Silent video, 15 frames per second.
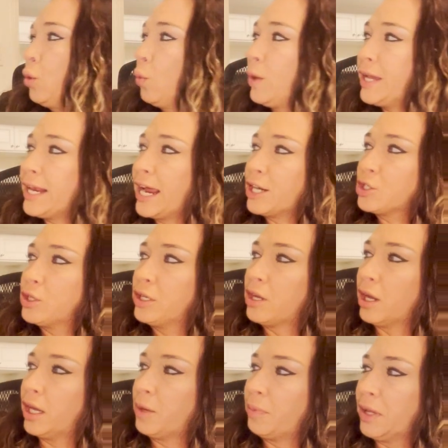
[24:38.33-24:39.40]
we can actually
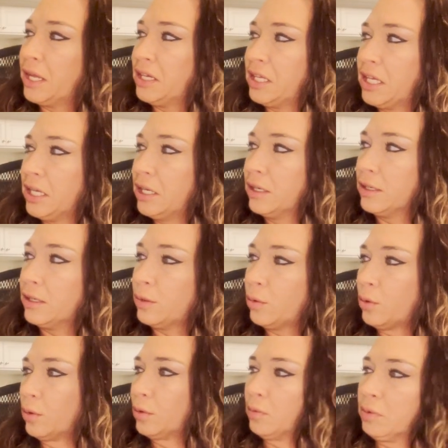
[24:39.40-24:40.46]
cut a plane here
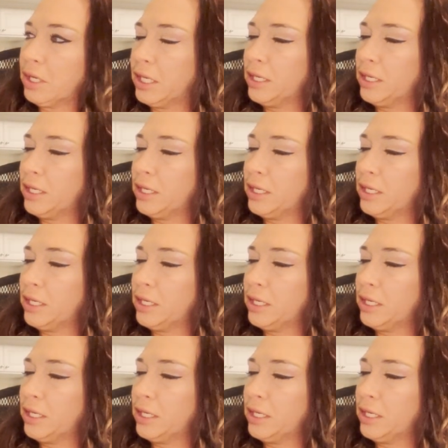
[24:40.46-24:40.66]
or